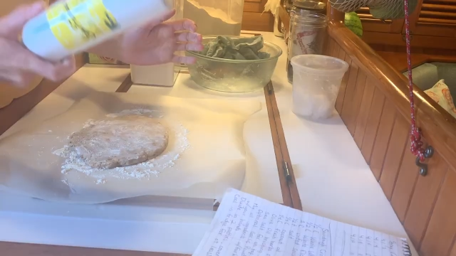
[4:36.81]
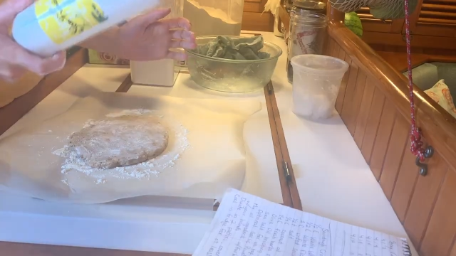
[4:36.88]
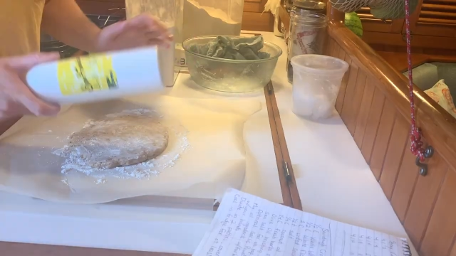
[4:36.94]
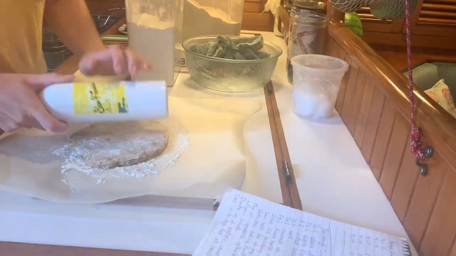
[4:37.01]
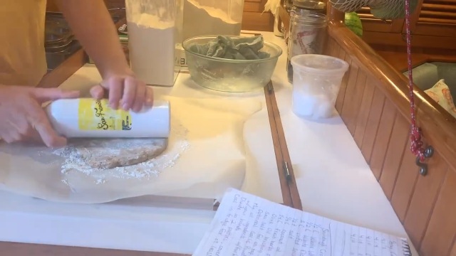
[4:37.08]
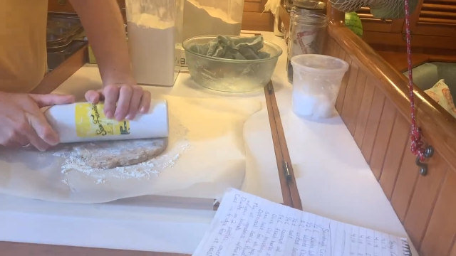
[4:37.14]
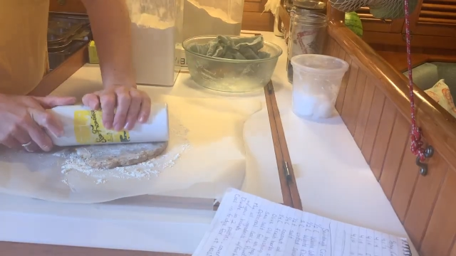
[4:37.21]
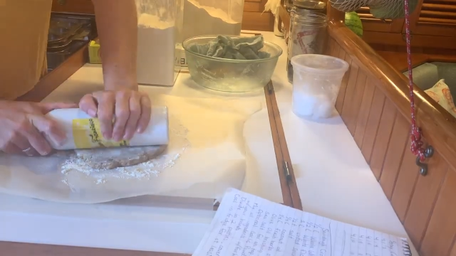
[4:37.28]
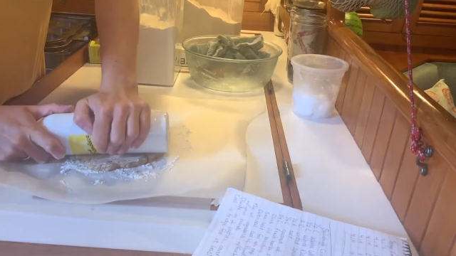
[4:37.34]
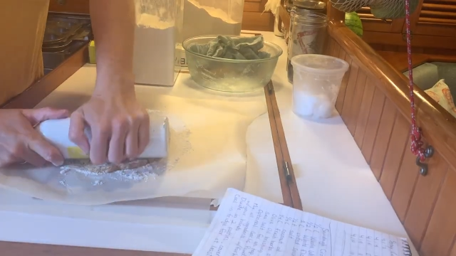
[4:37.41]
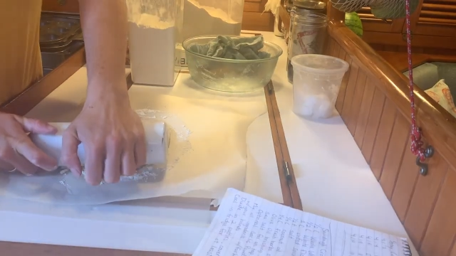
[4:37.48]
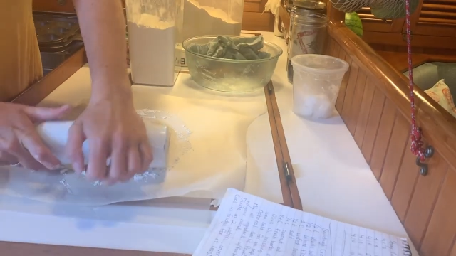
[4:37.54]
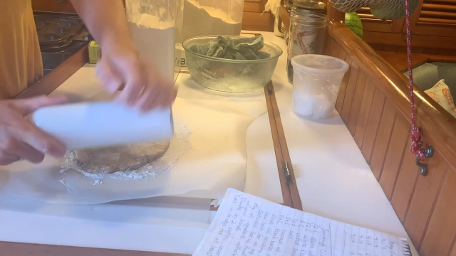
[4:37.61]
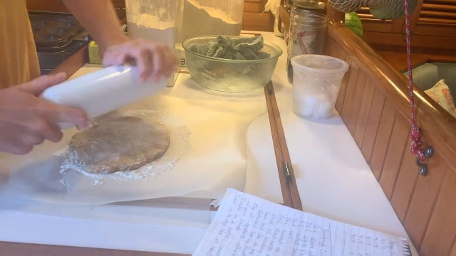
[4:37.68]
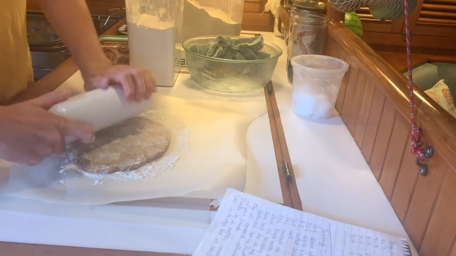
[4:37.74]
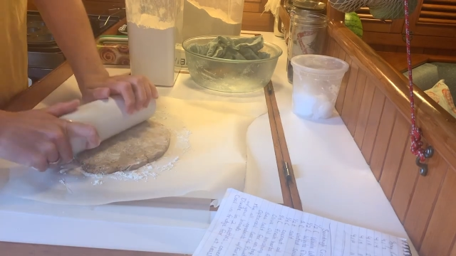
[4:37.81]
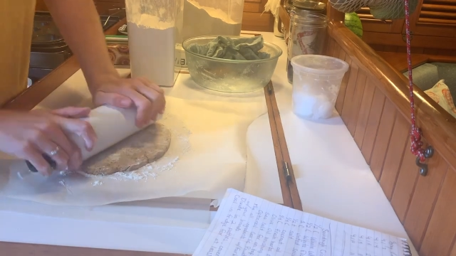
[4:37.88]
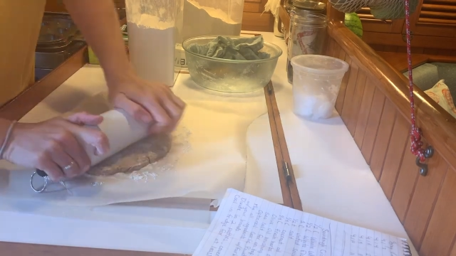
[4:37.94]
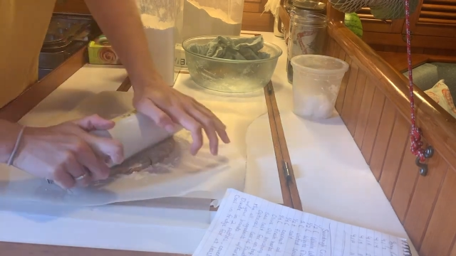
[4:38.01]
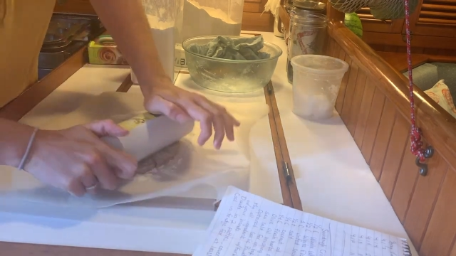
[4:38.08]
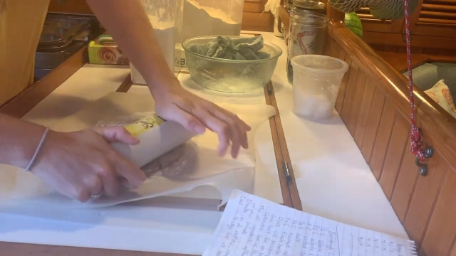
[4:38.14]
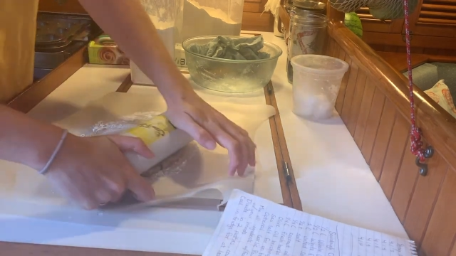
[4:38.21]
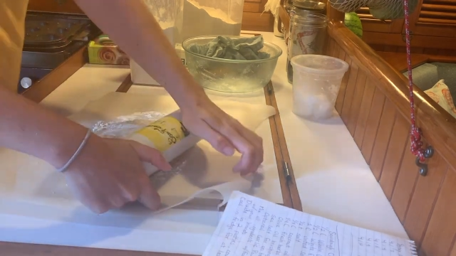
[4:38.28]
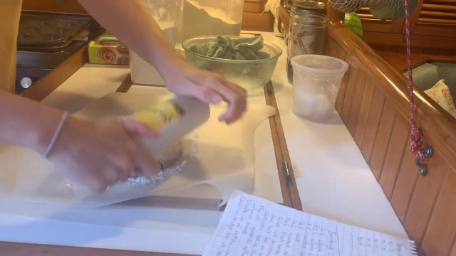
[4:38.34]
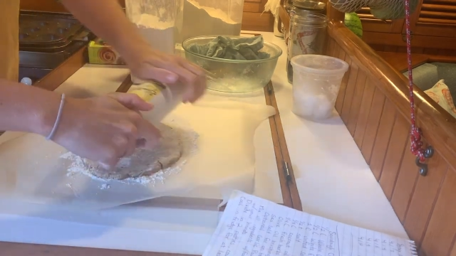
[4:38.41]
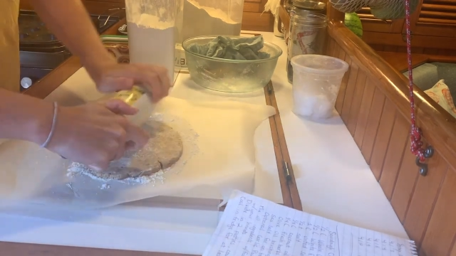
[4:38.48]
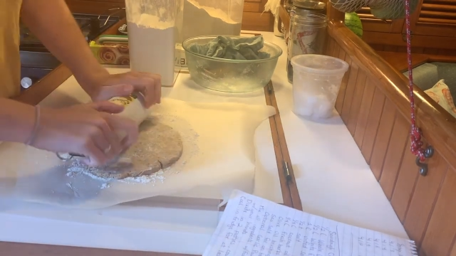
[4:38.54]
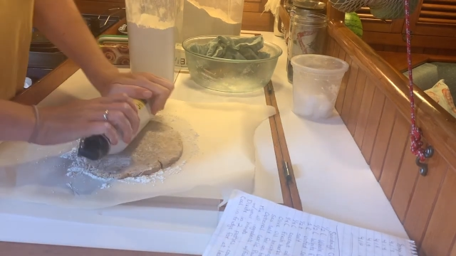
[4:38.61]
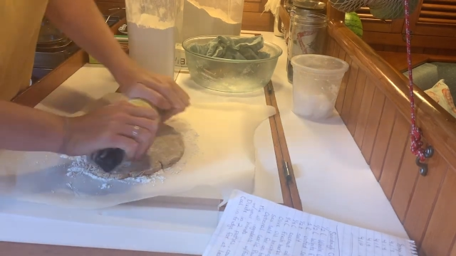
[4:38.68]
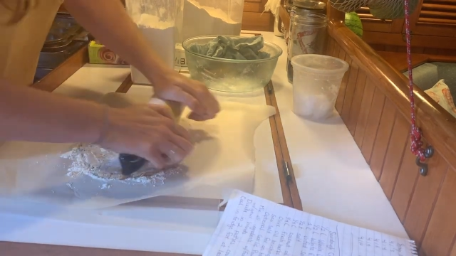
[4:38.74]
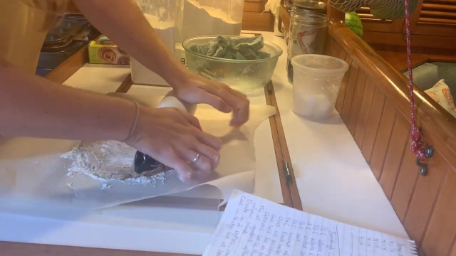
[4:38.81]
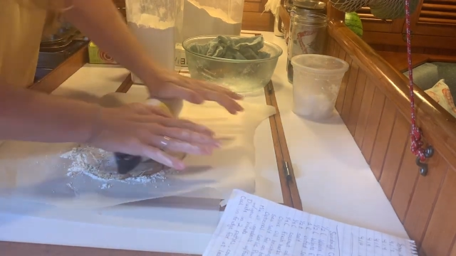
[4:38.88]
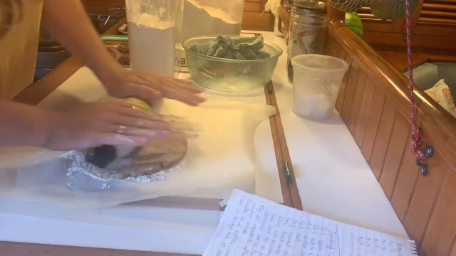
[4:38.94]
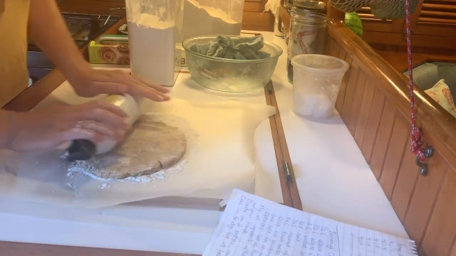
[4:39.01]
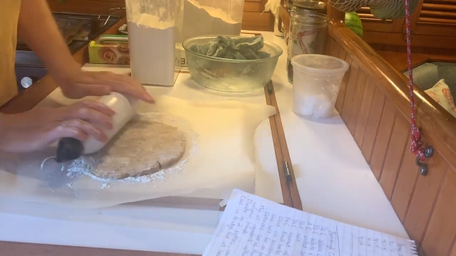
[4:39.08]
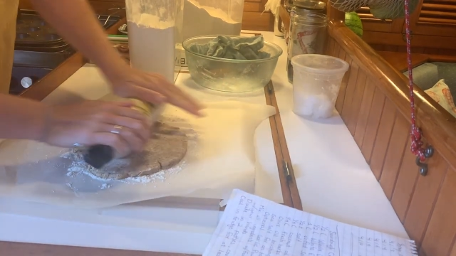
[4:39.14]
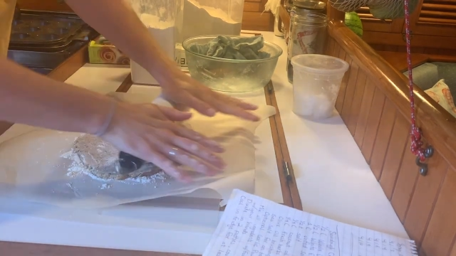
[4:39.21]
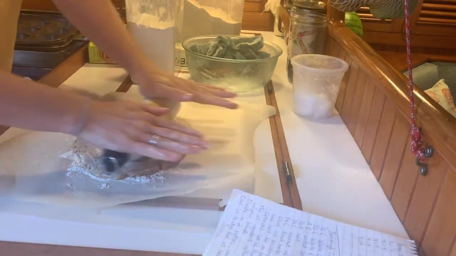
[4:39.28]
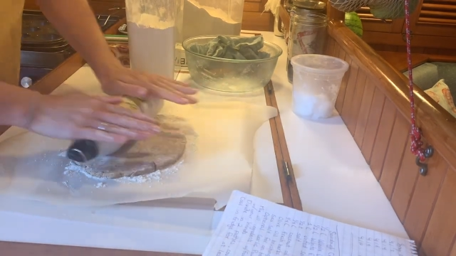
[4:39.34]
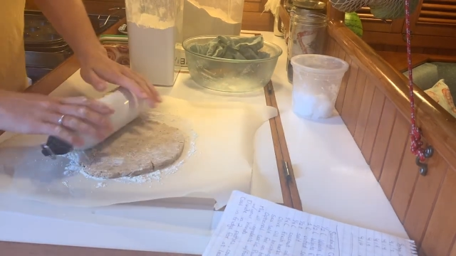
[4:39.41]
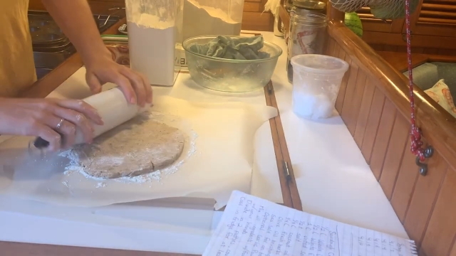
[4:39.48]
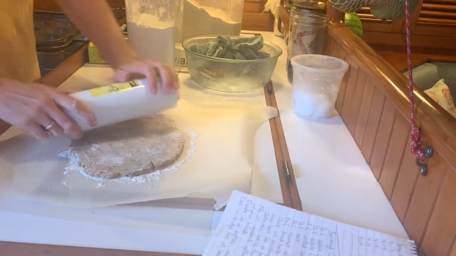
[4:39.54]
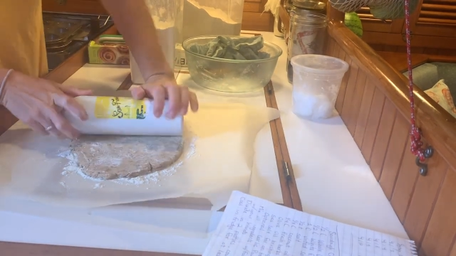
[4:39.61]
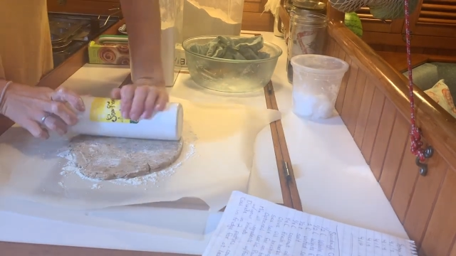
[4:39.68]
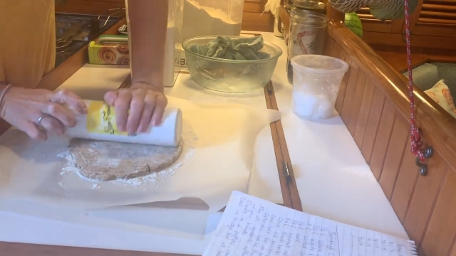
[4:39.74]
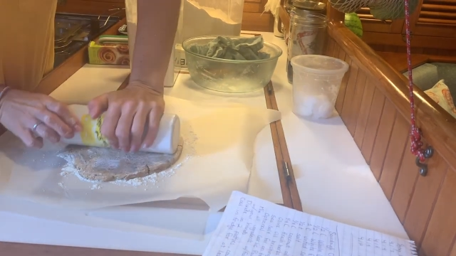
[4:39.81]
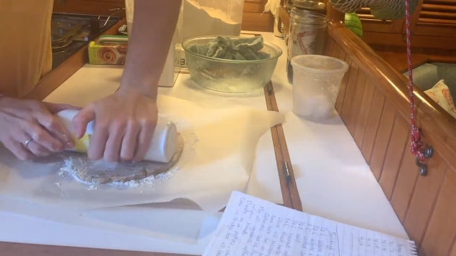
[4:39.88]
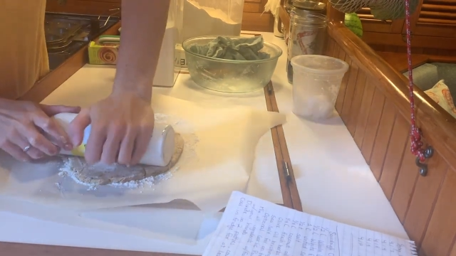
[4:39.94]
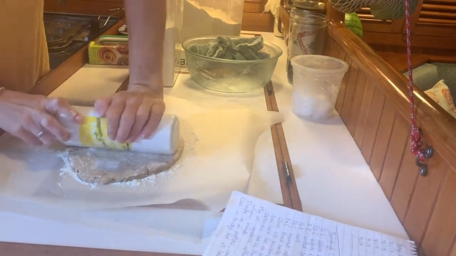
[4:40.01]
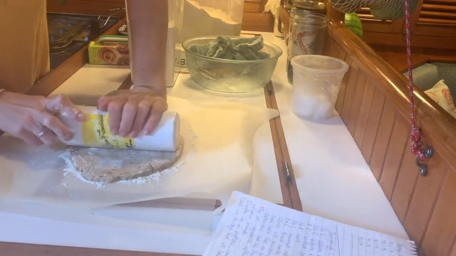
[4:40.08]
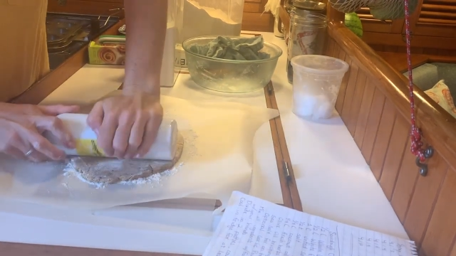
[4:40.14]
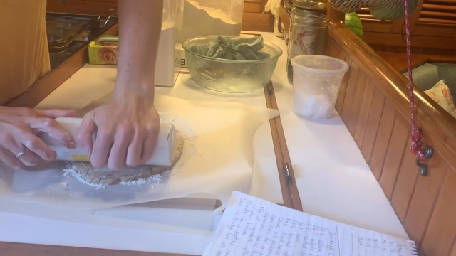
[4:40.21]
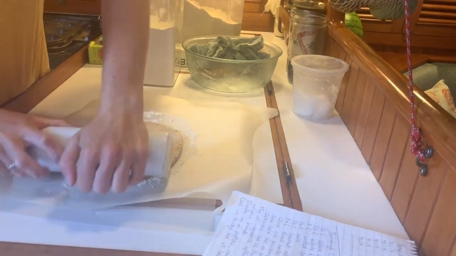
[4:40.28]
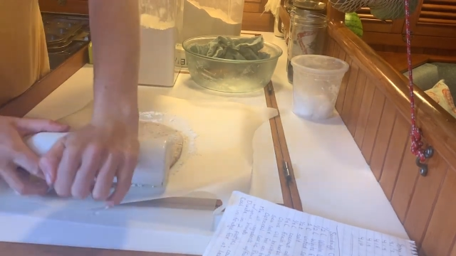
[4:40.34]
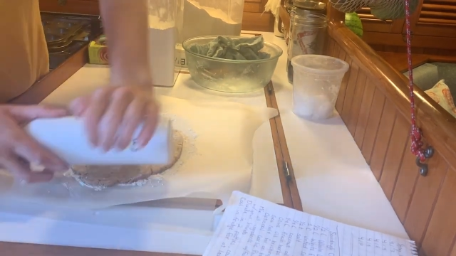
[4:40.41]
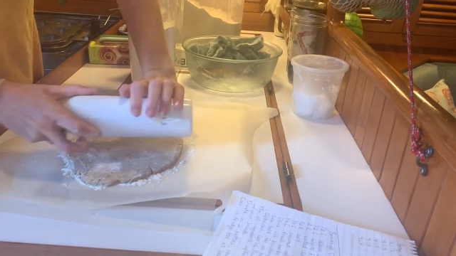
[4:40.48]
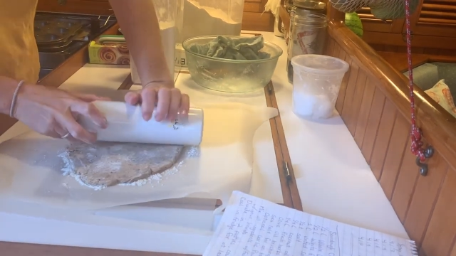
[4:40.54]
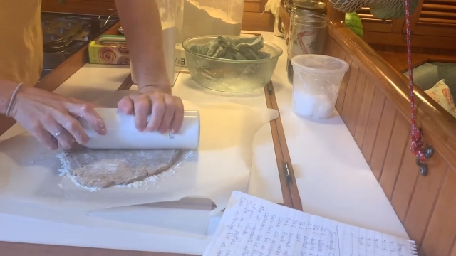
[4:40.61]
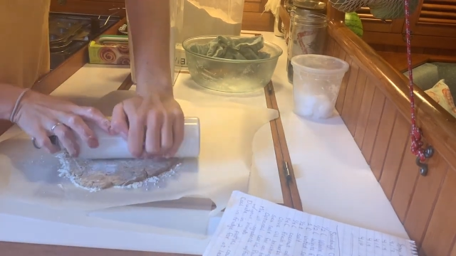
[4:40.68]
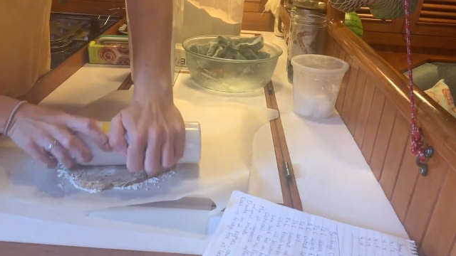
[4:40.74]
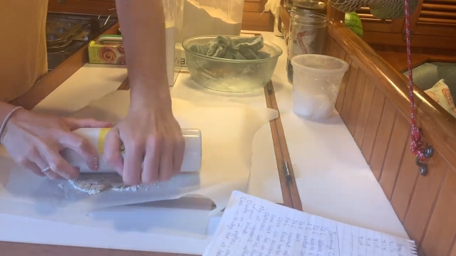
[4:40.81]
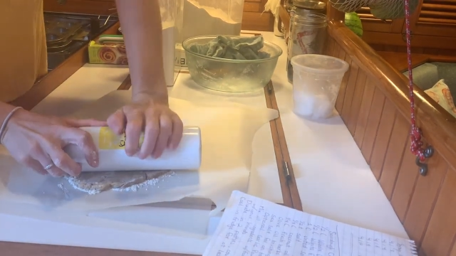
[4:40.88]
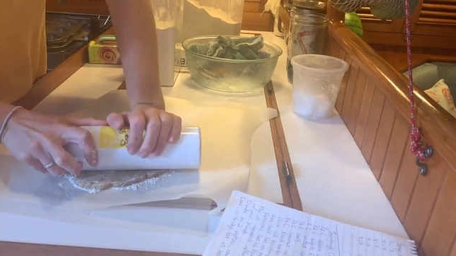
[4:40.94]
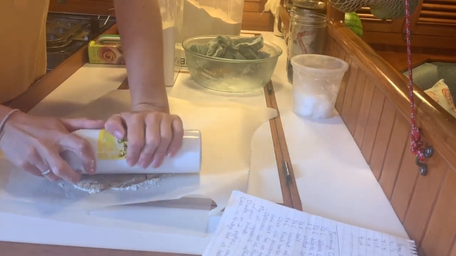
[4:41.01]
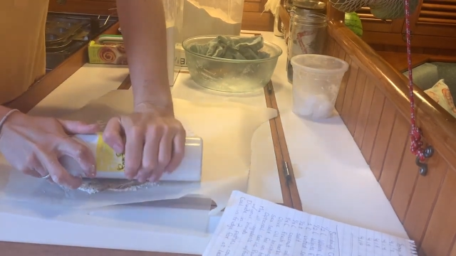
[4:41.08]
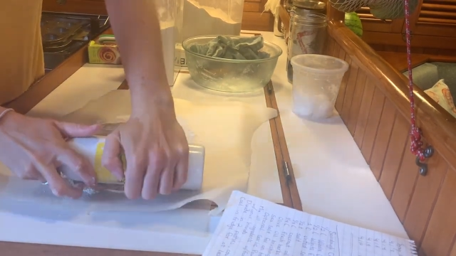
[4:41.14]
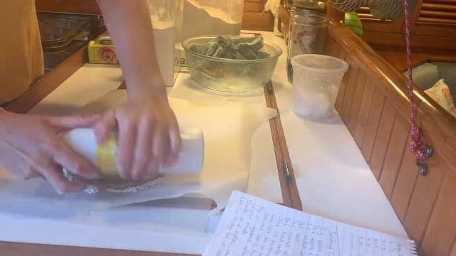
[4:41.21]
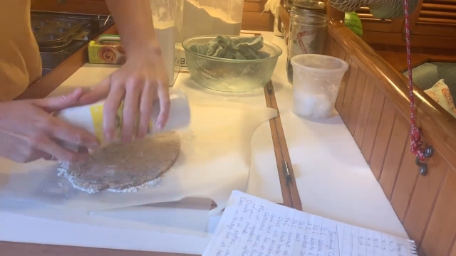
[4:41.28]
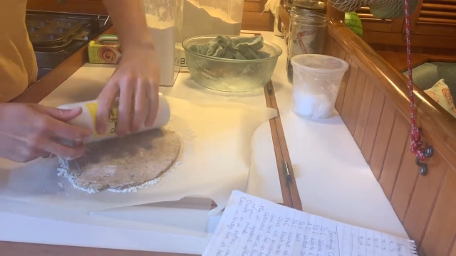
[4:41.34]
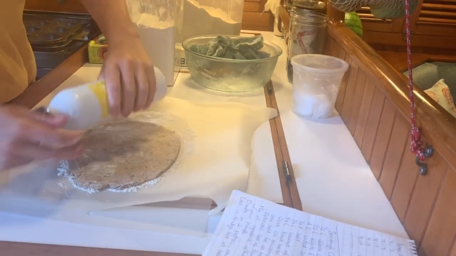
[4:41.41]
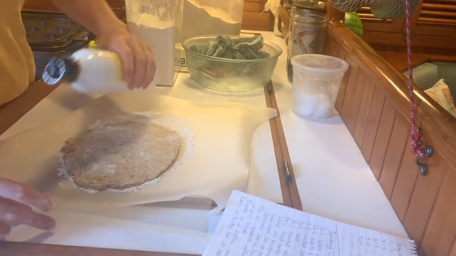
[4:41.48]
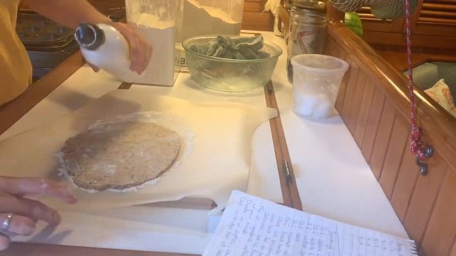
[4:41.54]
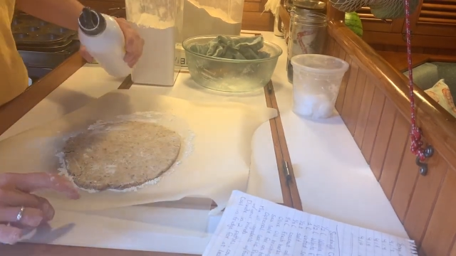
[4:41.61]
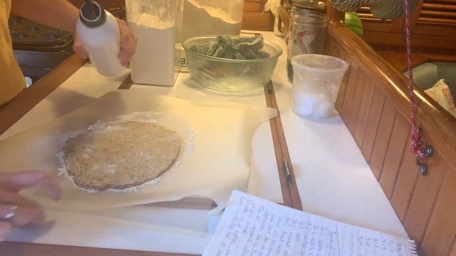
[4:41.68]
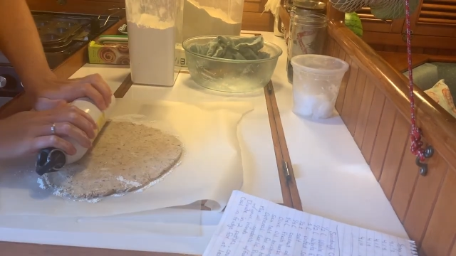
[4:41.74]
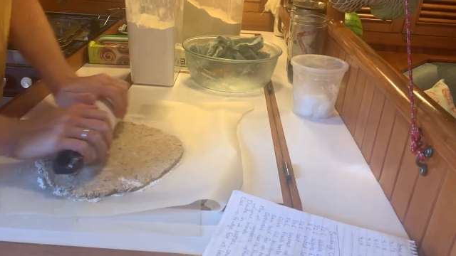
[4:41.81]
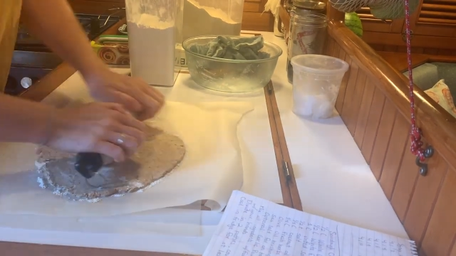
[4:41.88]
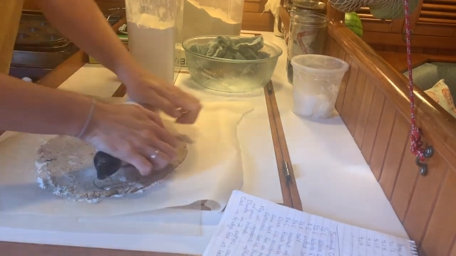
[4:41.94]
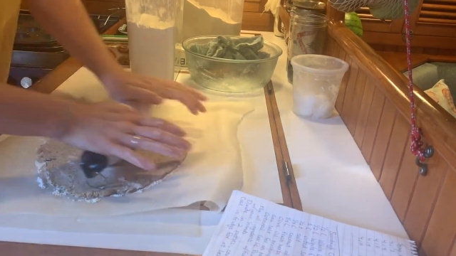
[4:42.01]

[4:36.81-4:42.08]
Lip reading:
No face is visible, so there are no lips to read.